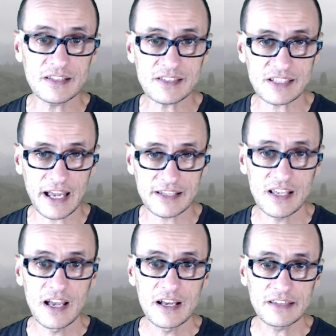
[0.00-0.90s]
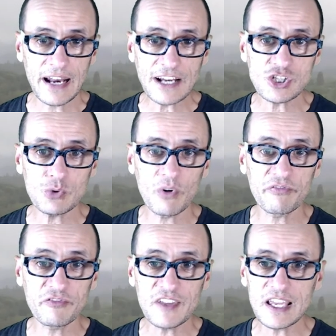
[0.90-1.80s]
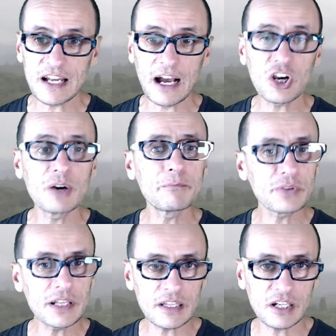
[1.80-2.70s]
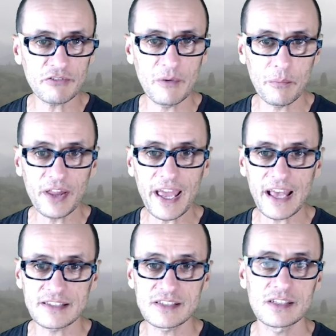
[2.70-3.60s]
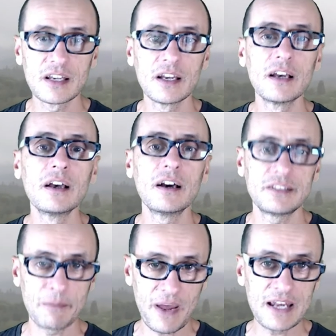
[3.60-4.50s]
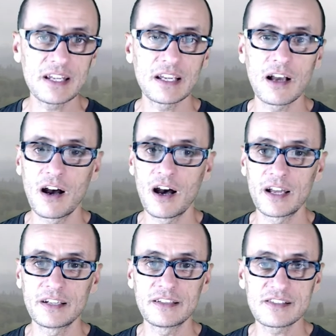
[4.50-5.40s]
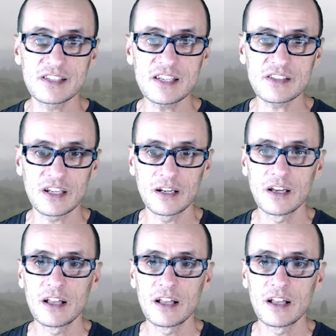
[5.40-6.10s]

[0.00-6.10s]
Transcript: insects that actually will feed on completely different plants depending on the season,